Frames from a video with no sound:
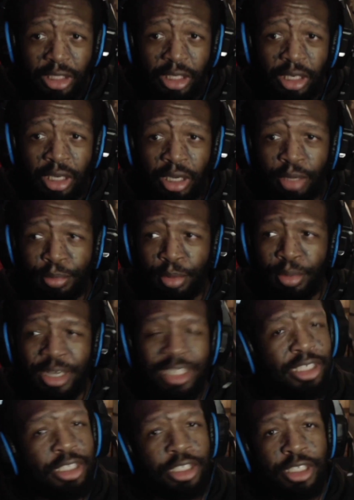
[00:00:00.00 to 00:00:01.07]
Um, but
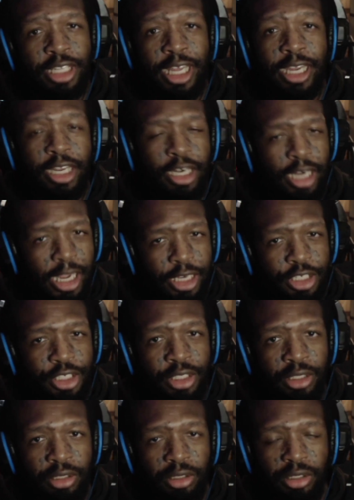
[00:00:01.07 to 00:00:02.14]
basically just that
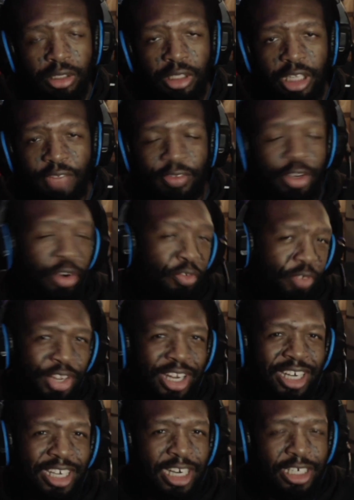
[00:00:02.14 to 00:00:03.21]
connection. If I don't feel
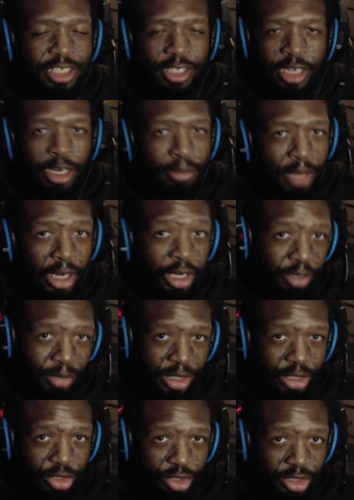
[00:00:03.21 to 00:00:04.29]
that connection, then I'm not going to be
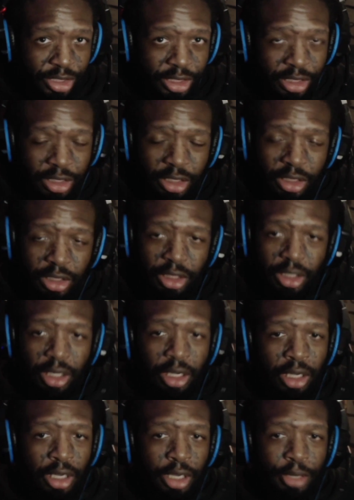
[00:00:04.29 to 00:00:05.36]
interested.
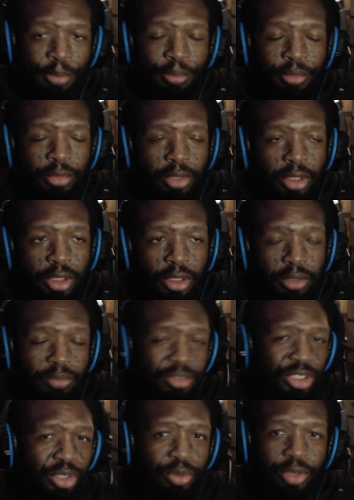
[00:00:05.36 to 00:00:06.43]
Um,
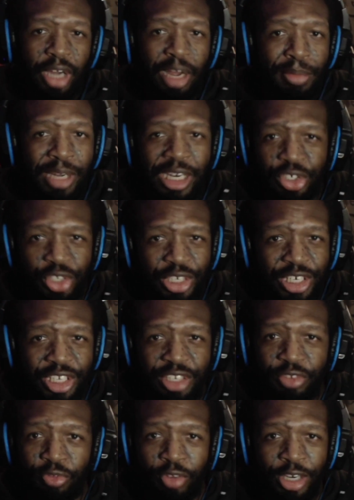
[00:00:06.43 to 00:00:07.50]
so common
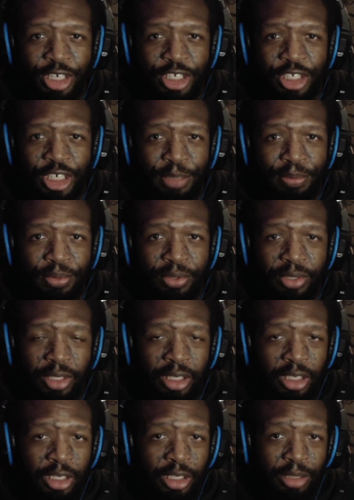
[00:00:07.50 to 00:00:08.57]
interests, friendship,
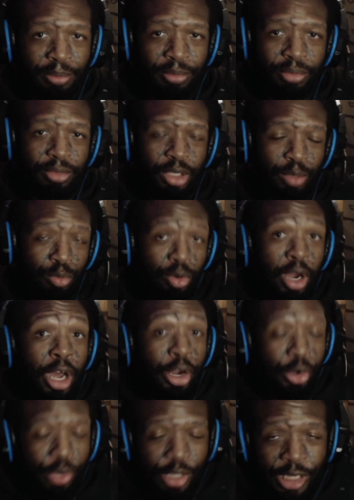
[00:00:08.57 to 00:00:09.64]
um,
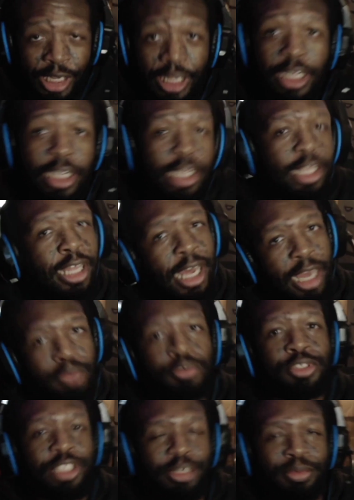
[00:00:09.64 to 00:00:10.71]
camaraderie, that will
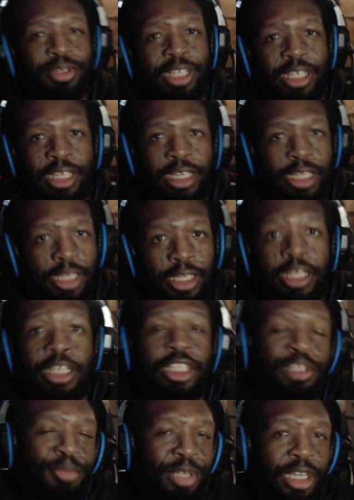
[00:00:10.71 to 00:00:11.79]
typically lead
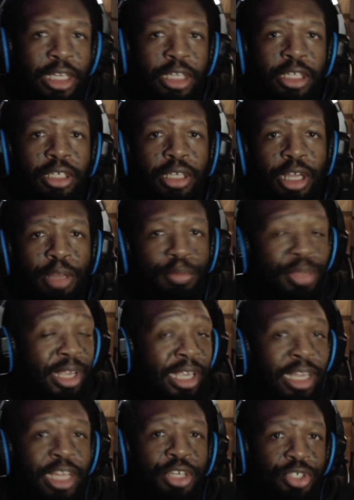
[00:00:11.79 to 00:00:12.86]
to me
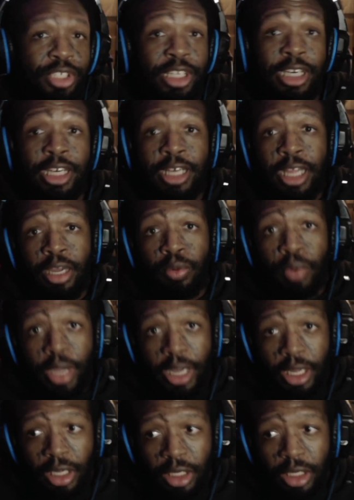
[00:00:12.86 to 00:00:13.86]
being interested in that way.